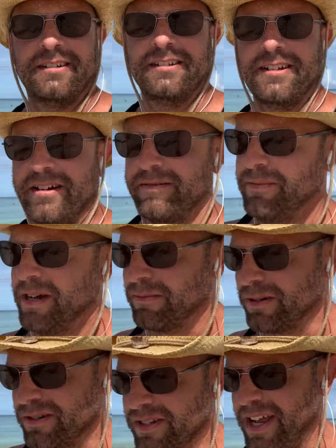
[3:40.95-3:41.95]
you know,
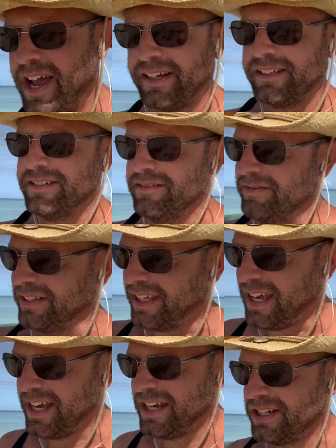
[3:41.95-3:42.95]
members, active,
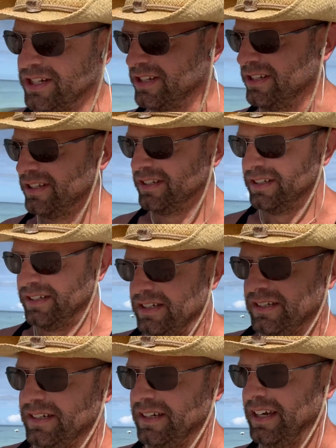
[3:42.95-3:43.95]
engaged,
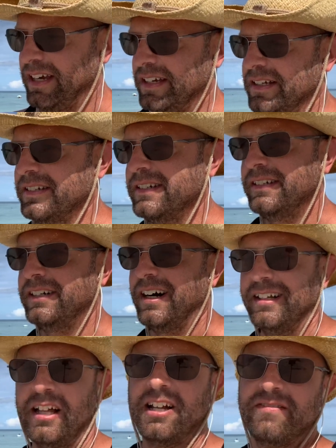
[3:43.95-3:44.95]
and
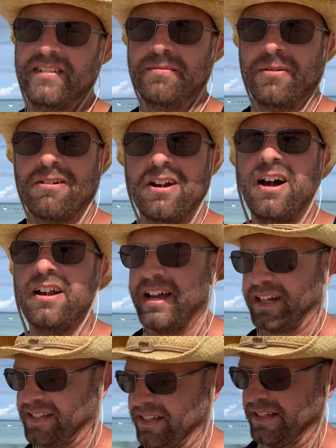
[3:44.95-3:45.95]
a lot of them are not
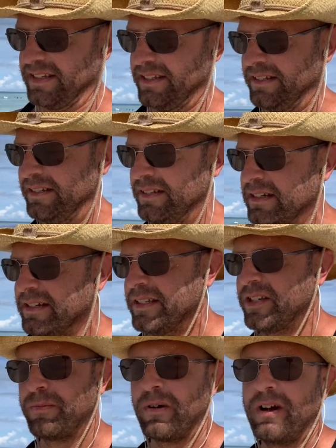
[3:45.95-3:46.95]
Hexicans.
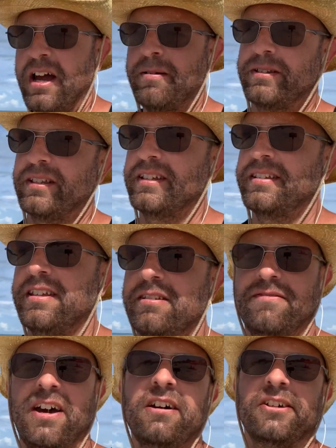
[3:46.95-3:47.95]
So perhaps they see the
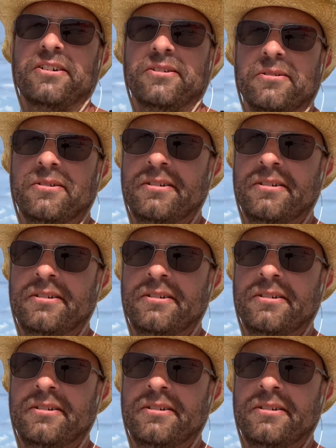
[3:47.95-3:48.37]
value